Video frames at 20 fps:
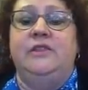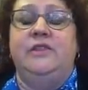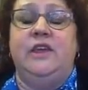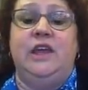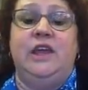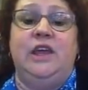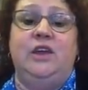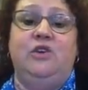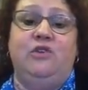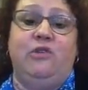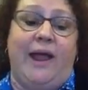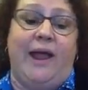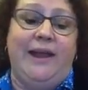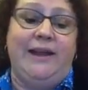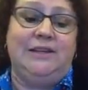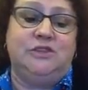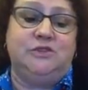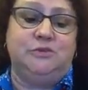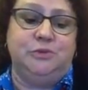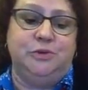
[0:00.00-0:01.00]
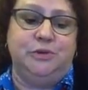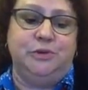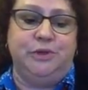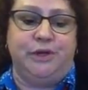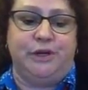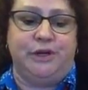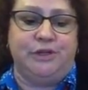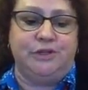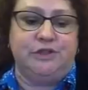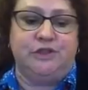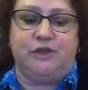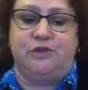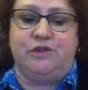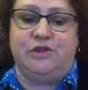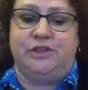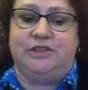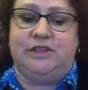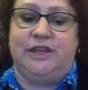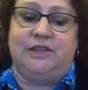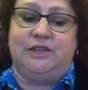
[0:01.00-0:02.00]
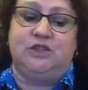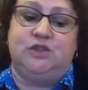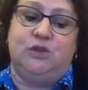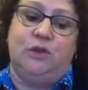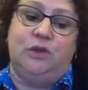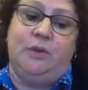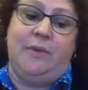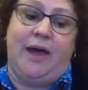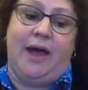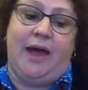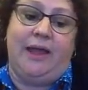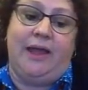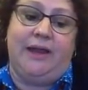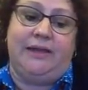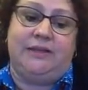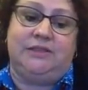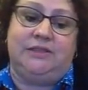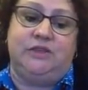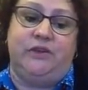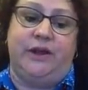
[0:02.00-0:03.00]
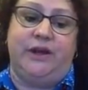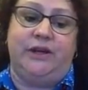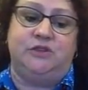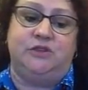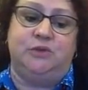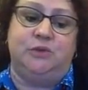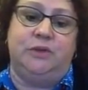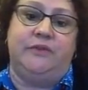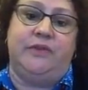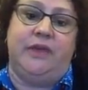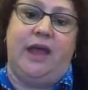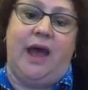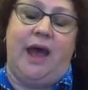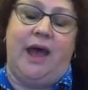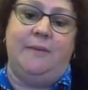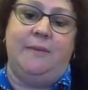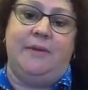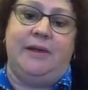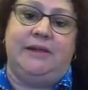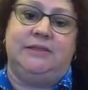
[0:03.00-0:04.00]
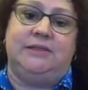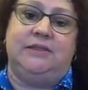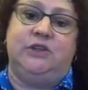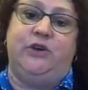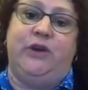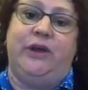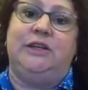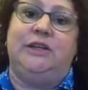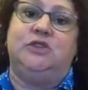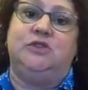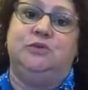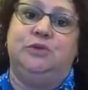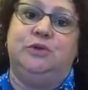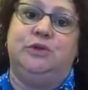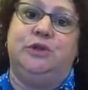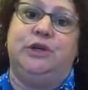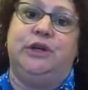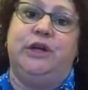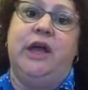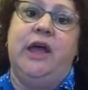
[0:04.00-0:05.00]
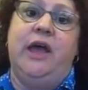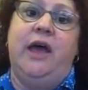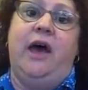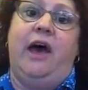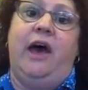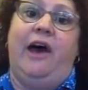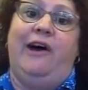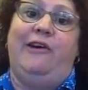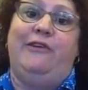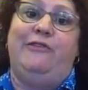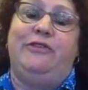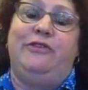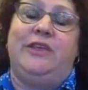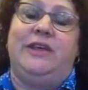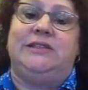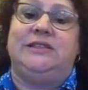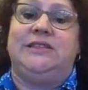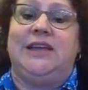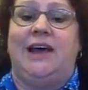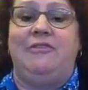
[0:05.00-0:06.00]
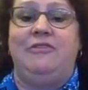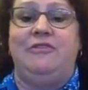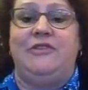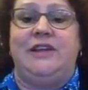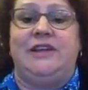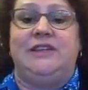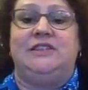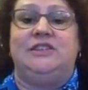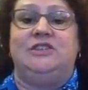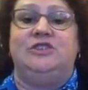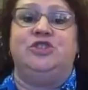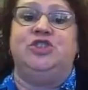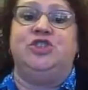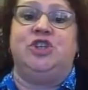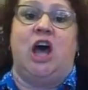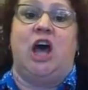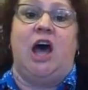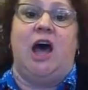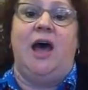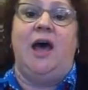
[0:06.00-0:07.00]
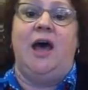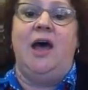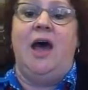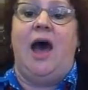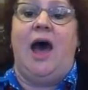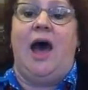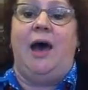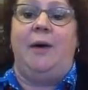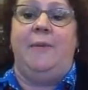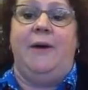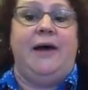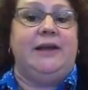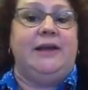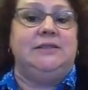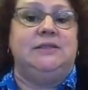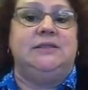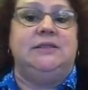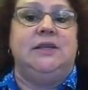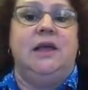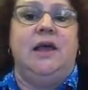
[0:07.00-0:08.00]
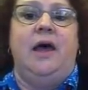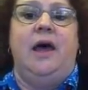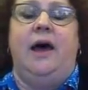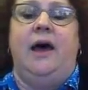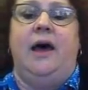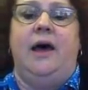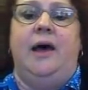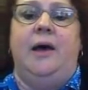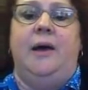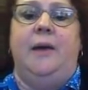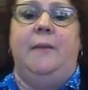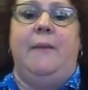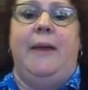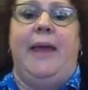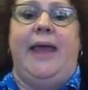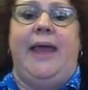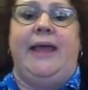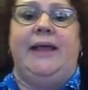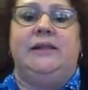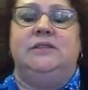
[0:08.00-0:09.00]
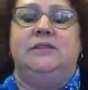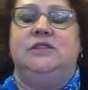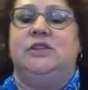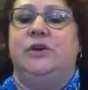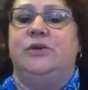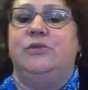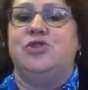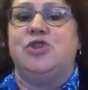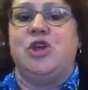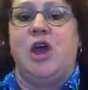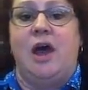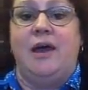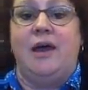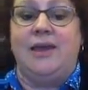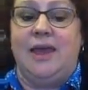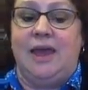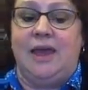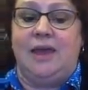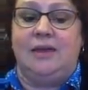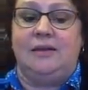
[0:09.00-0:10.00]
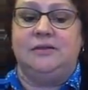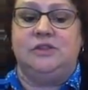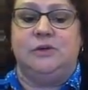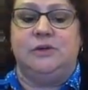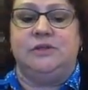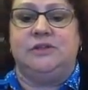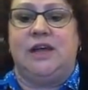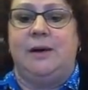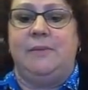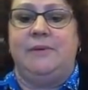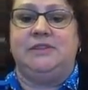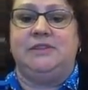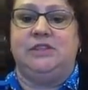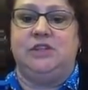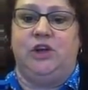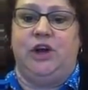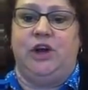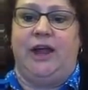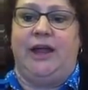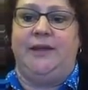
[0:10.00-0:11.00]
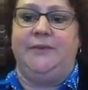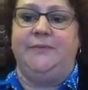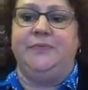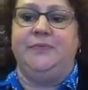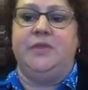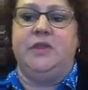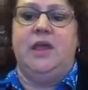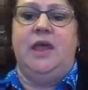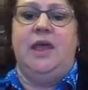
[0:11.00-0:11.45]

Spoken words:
The greatest ruler, so just like Suleiman is the greatest ruler of the Ottomans, the greatest ruler of the Safavids is Shah Abbas. And so Shah King, so it's Abbas the Great.